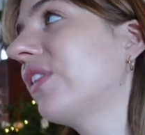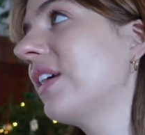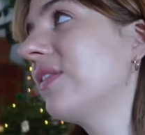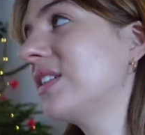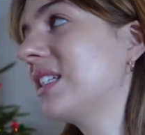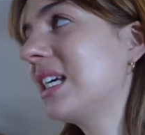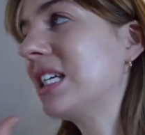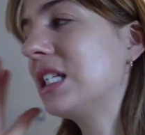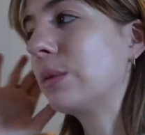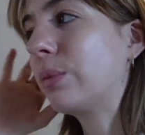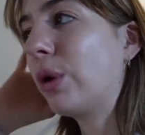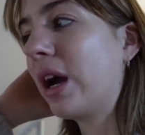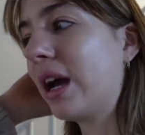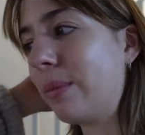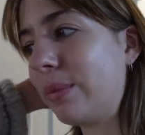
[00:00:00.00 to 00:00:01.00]
flavour tea to
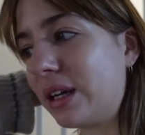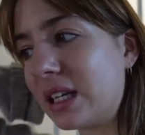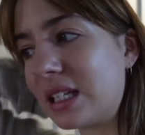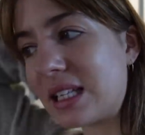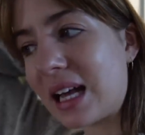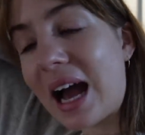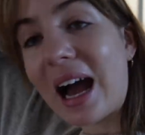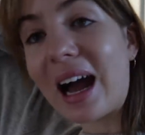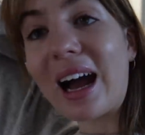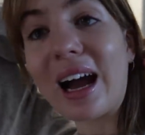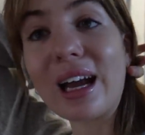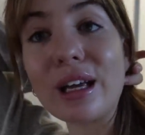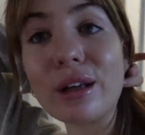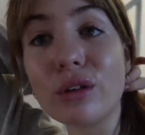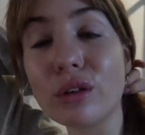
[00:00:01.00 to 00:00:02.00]
put in because
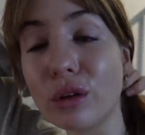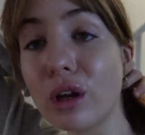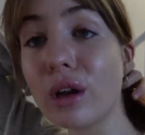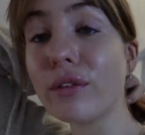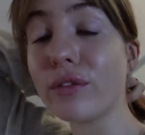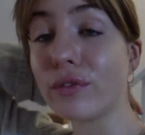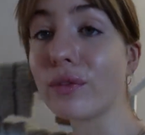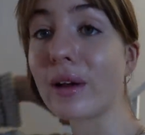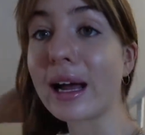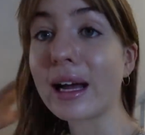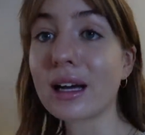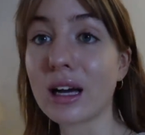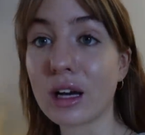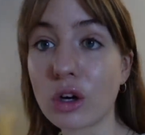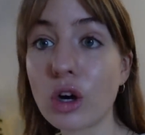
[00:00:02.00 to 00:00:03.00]
I love like
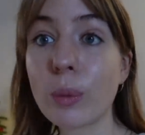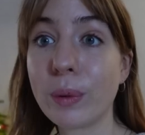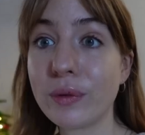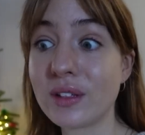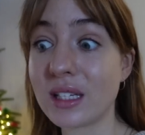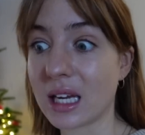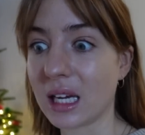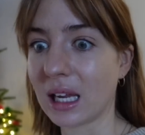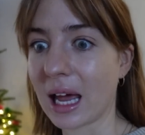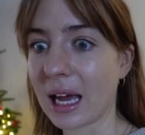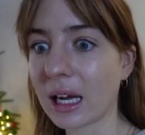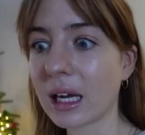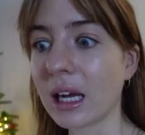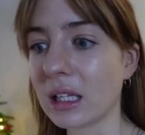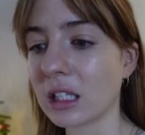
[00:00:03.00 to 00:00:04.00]
a cup of tea,
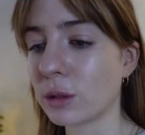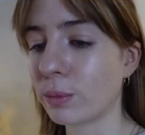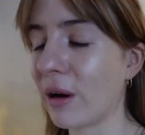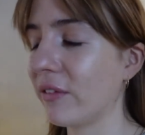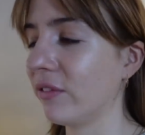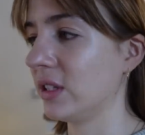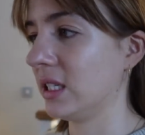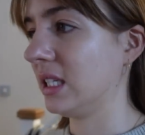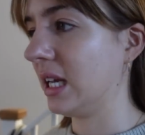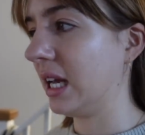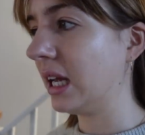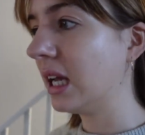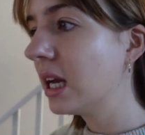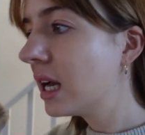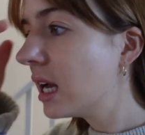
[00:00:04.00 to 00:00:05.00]
like English breakfast
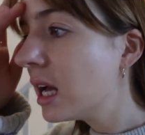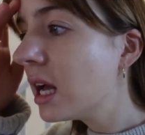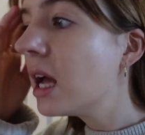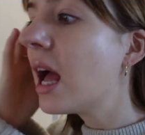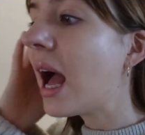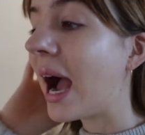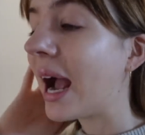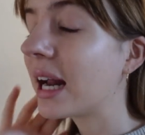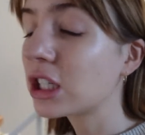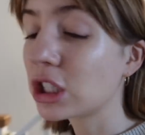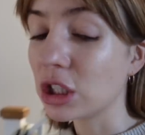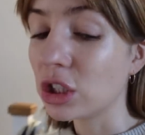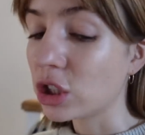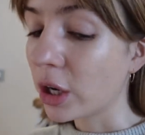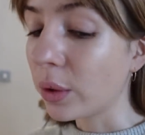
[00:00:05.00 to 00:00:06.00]
tea. I
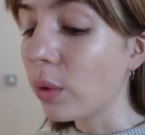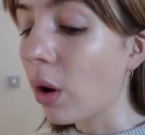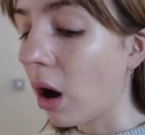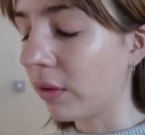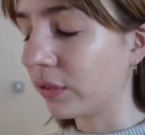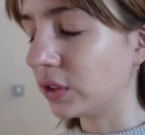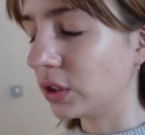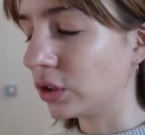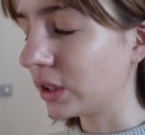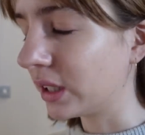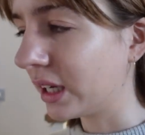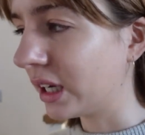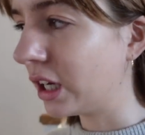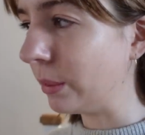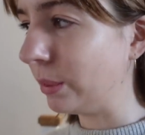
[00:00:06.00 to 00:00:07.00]
actually don't often drink
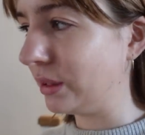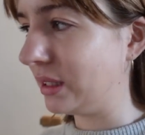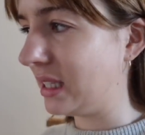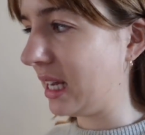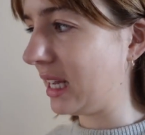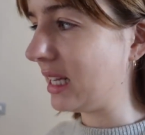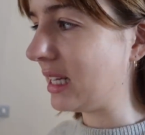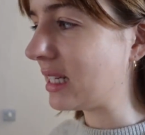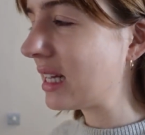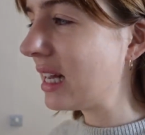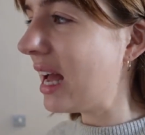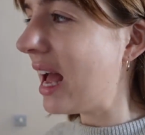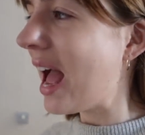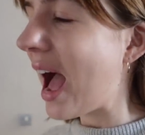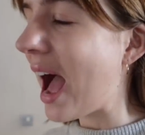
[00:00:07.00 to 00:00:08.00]
herbal teas.
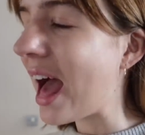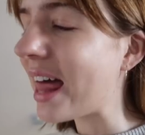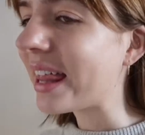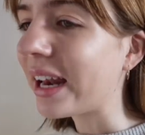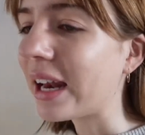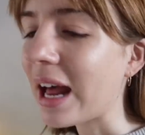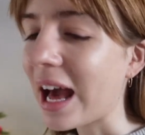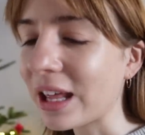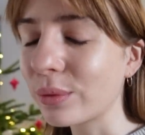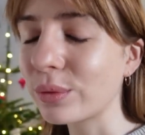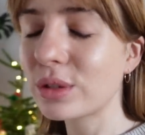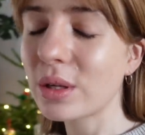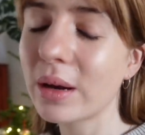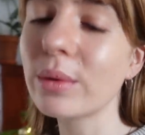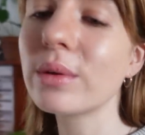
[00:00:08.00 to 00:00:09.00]
And then,
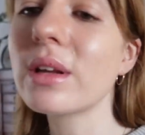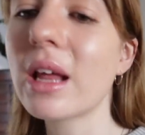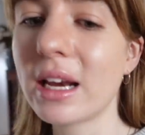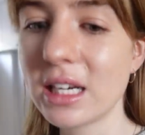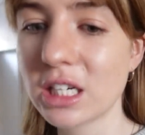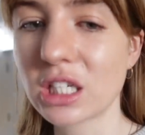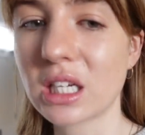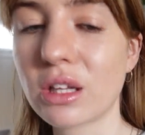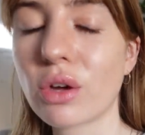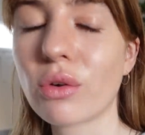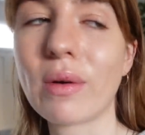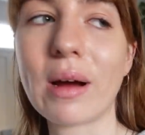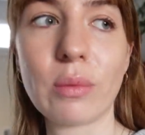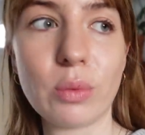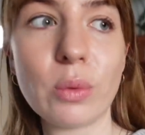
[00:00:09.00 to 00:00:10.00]
so I initially thought,
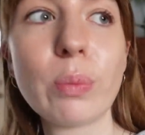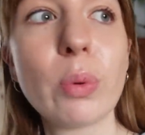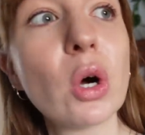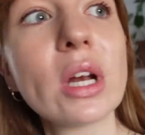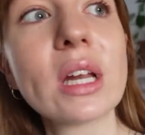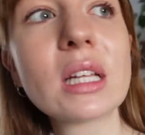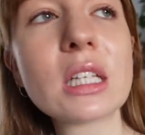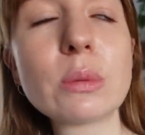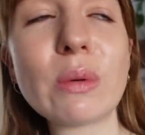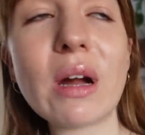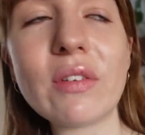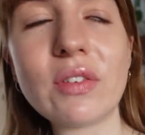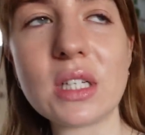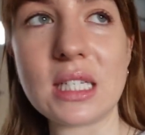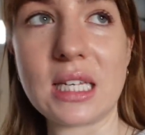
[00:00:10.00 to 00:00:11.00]
right, we'll put an English
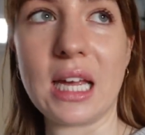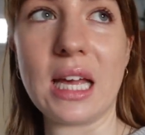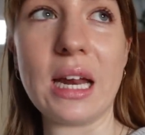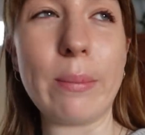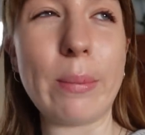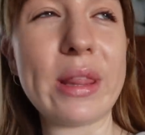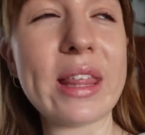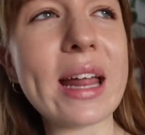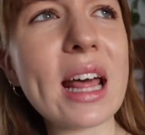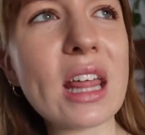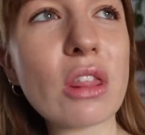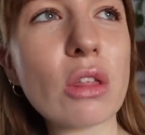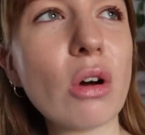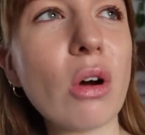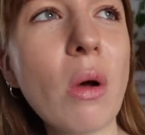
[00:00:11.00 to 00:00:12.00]
breakfast tea in. But then I
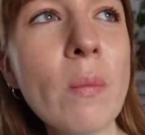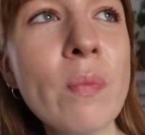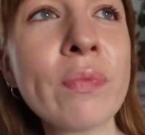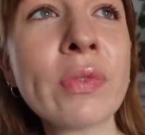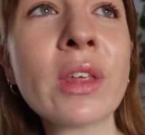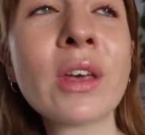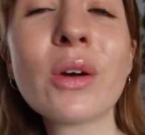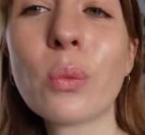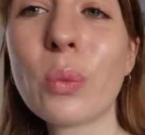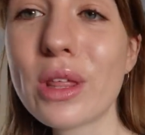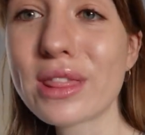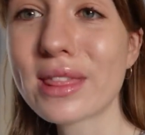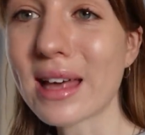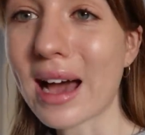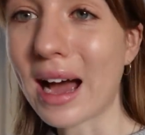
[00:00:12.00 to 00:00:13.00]
thought,
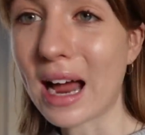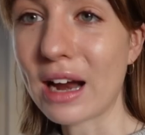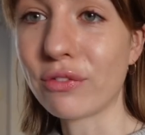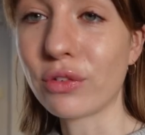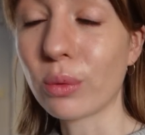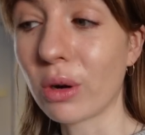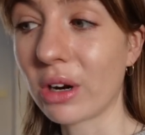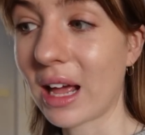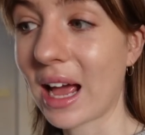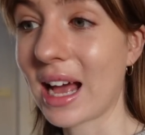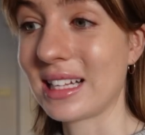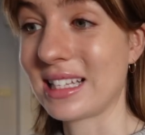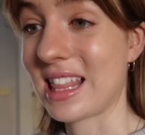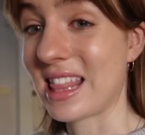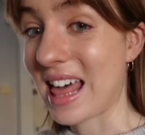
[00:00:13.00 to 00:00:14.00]
with that, everyone
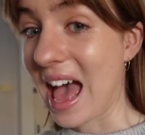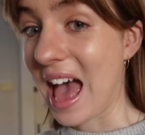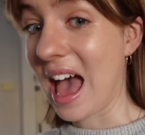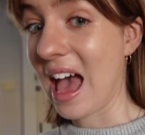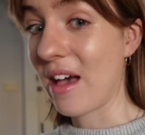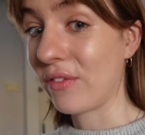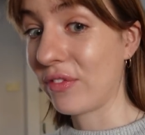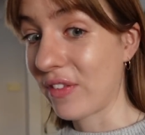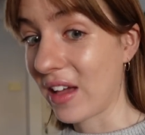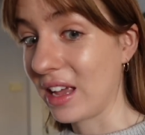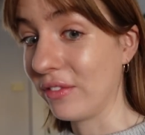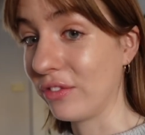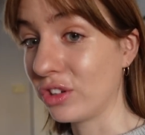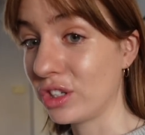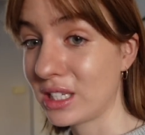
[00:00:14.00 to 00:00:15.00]
has their
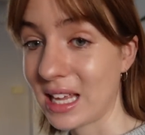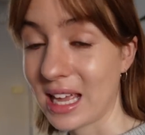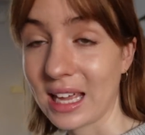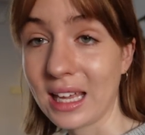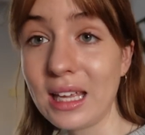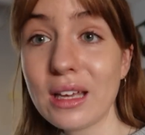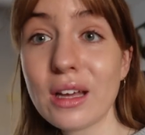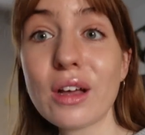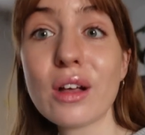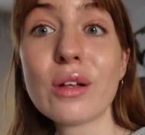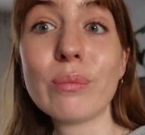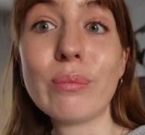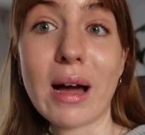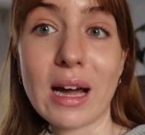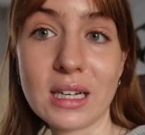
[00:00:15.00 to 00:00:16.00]
favourite tea.
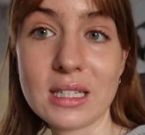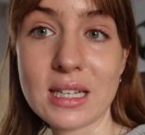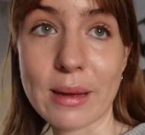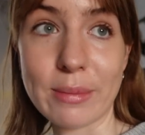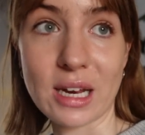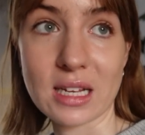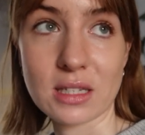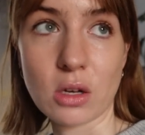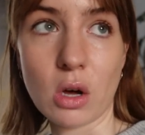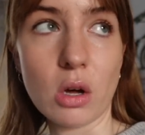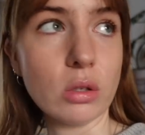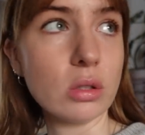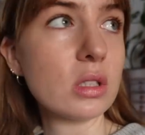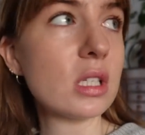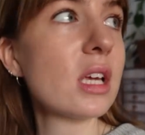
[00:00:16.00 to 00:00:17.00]
Mine is M&S
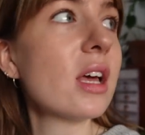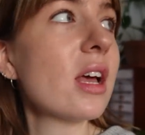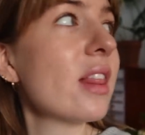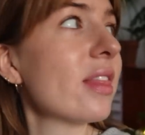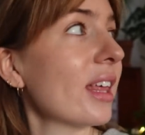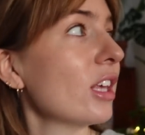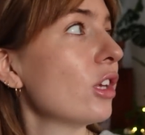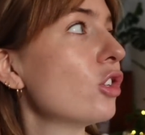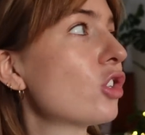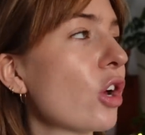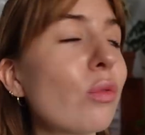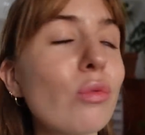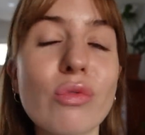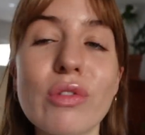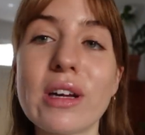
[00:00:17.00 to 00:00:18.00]
Gold, that you
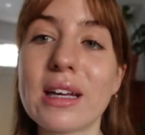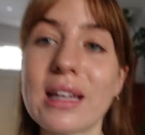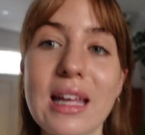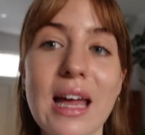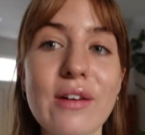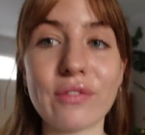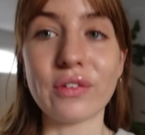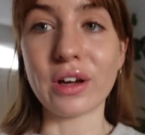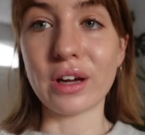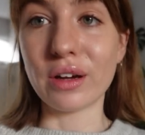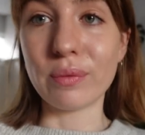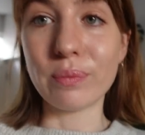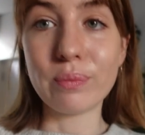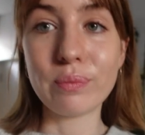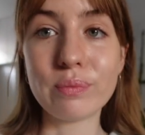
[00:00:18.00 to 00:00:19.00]
don't really
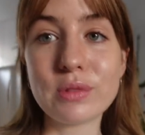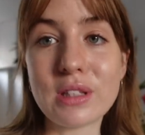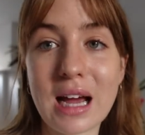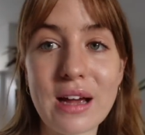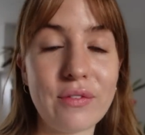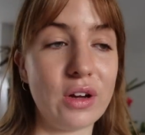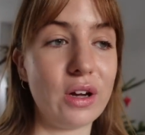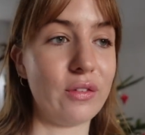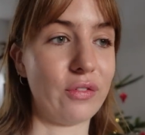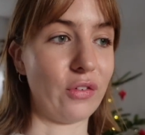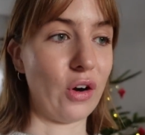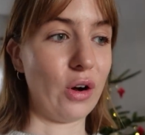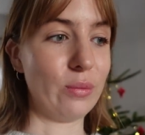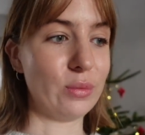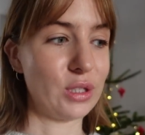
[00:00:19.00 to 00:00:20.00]
ever divert
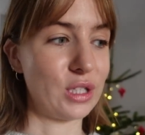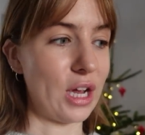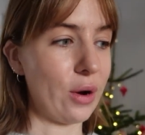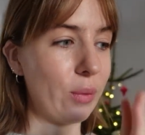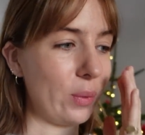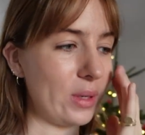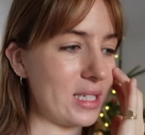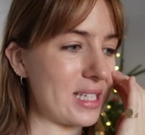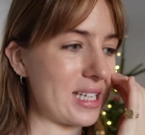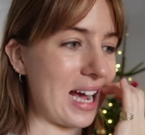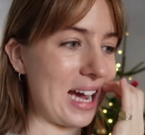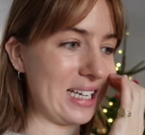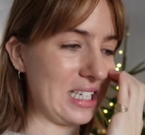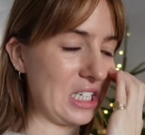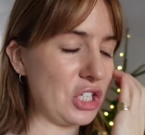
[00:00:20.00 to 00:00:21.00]
from. So we
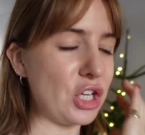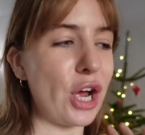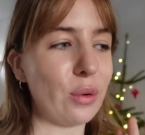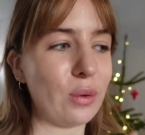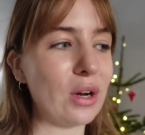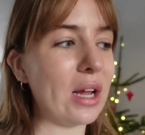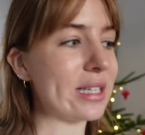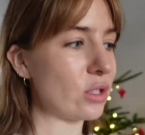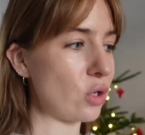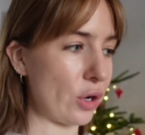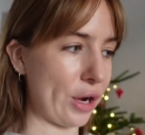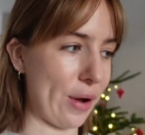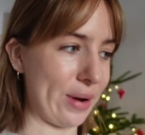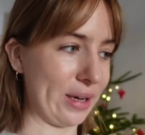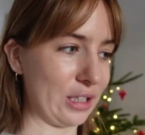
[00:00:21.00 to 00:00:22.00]
decided, no, let's not
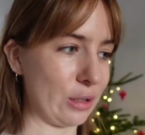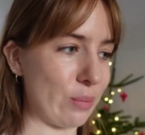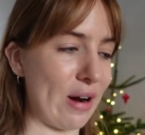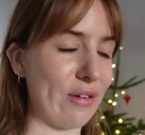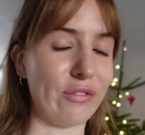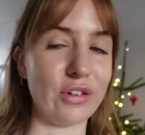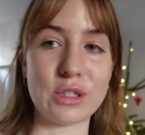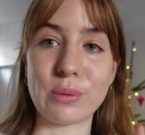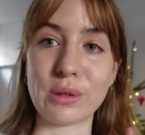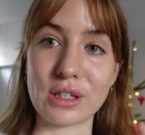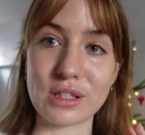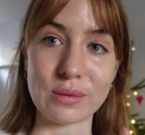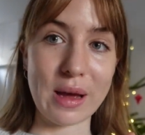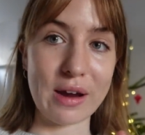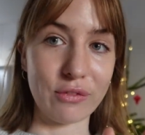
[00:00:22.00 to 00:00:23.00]
go English breakfast
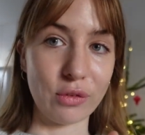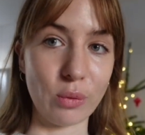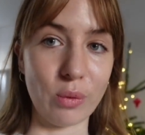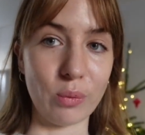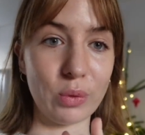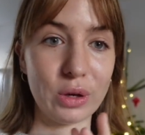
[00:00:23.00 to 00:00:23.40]
because everyone